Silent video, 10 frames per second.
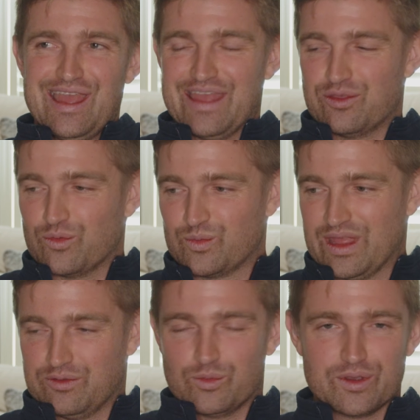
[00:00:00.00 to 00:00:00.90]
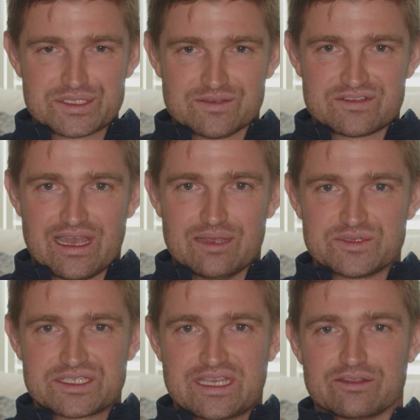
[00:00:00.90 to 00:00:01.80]
at the at the worst of
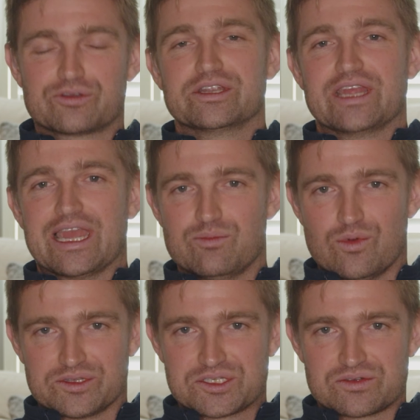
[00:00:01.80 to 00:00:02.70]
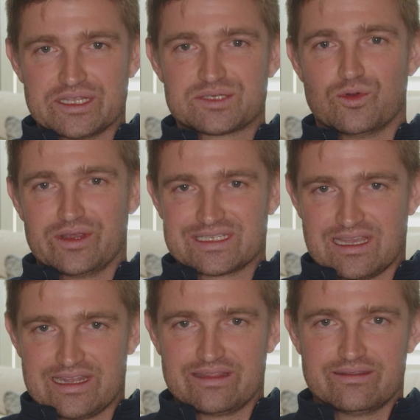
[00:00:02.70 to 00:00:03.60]
times, can create more stress, more
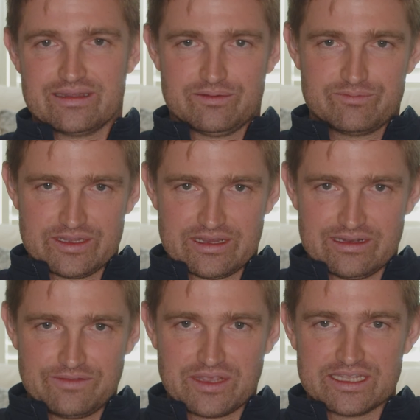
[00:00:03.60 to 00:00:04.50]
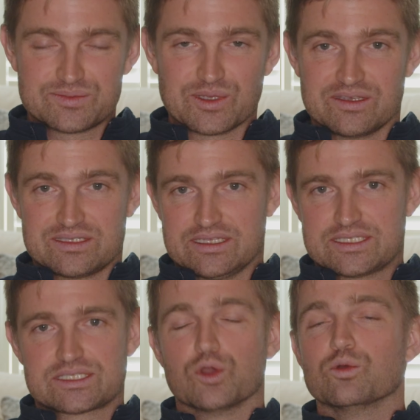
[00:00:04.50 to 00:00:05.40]
anxiety than it than it alleviates because
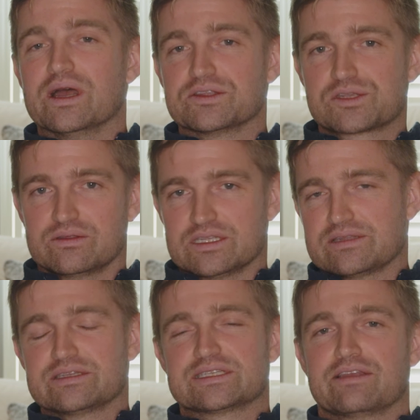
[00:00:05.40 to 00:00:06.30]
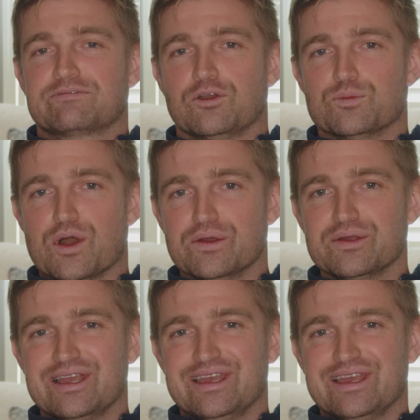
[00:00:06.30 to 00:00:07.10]
there's so much. There's, there's like FOMO